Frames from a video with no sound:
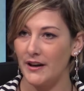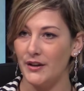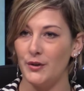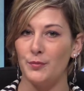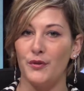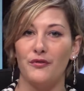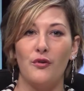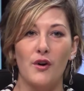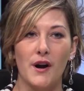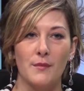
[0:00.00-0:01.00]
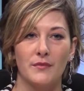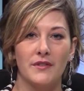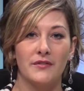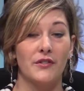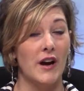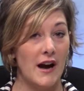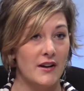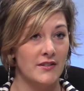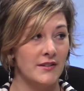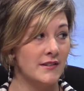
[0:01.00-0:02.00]
you performed for
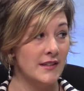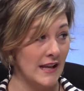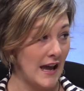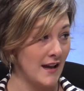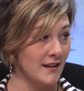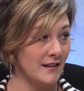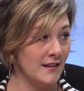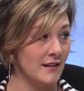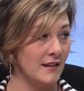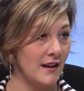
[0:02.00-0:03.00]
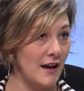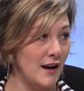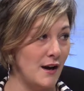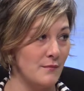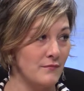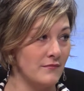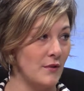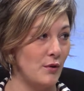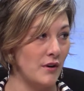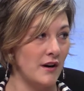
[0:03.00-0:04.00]
us today,
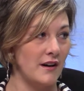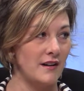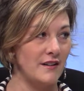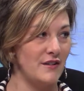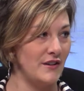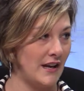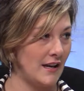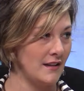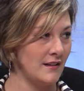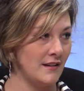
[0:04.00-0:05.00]
or another day.